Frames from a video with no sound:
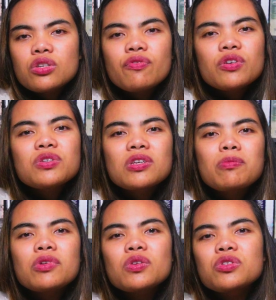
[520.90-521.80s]
So if you're
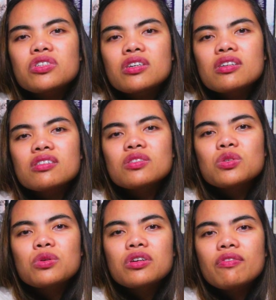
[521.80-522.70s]
someone who
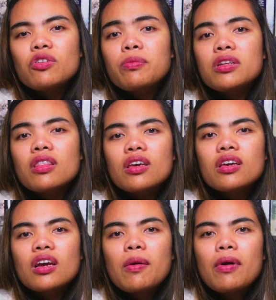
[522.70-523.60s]
journals or if you've been
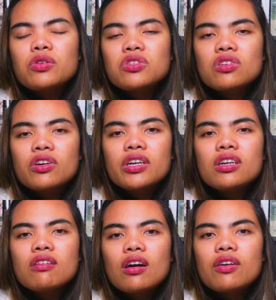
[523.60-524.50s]
thinking about
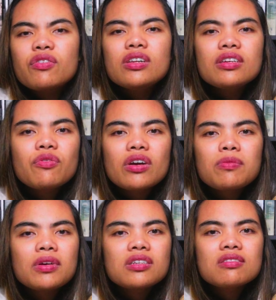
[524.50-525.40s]
starting, I really
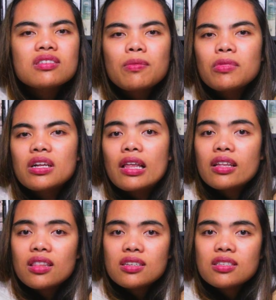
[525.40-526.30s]
recommend something
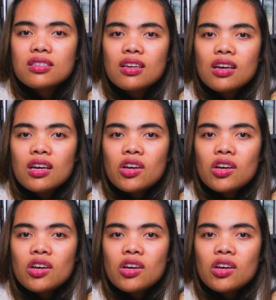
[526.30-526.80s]
like this.